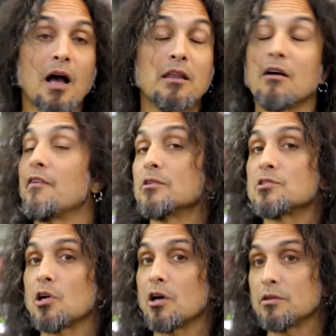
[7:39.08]
I love Elton
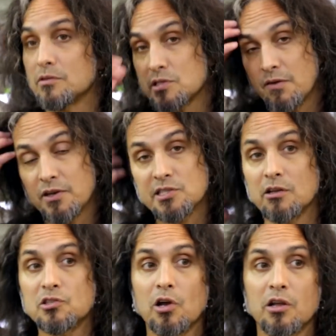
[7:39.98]
John, seventies
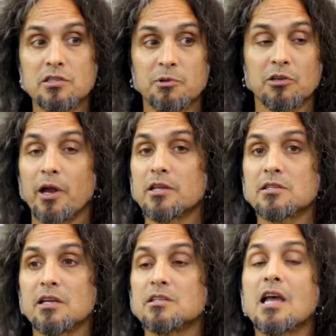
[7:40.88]
Elton John, some of the
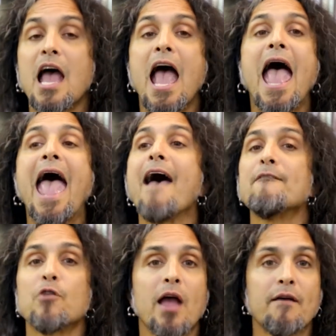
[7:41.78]
greatest things
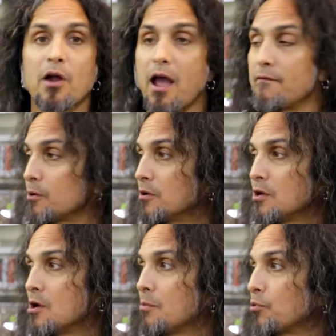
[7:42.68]
ever, ever, ever,
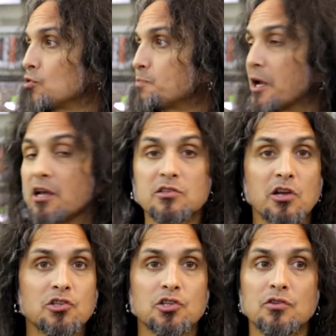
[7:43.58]
produced by Gus
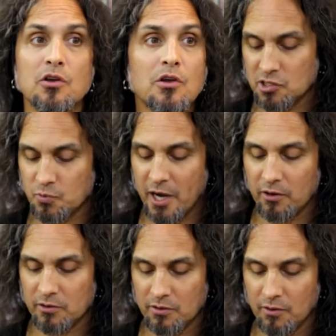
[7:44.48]
Dudgeon. This
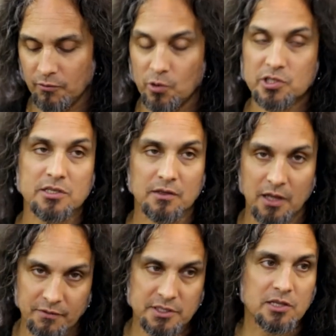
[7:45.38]
record, of course, gets a
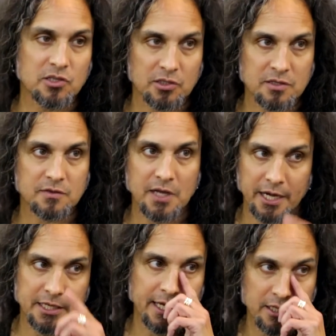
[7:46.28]
lot of attention because of
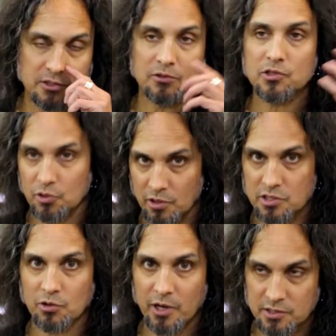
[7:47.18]
Tiny Dancer. Sure, it
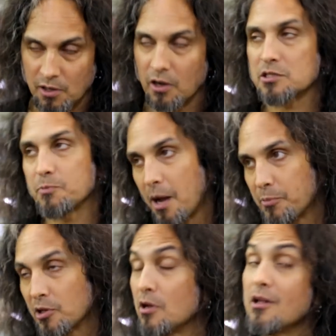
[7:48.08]
is a great song, it's
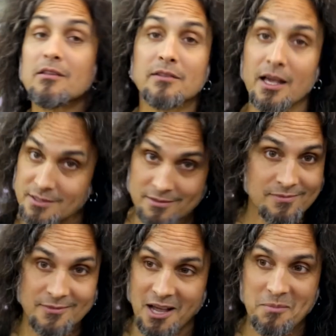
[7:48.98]
popular. That's
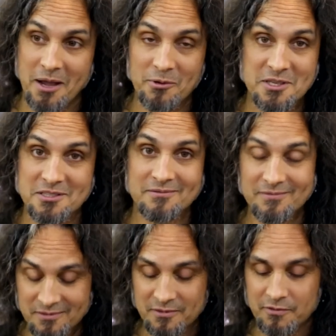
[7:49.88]
not my reason
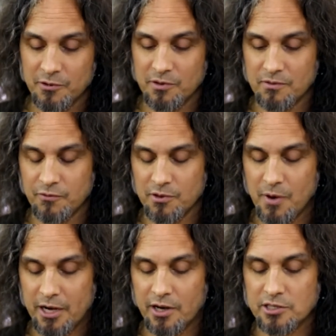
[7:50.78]
for, for the
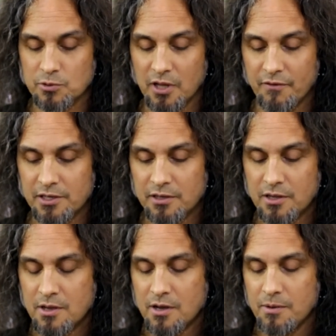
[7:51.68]
record. I do love it.
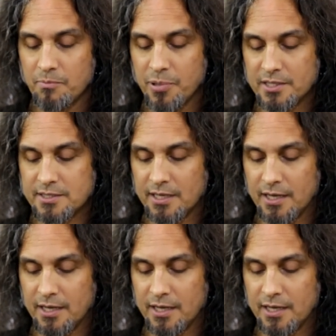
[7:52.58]
But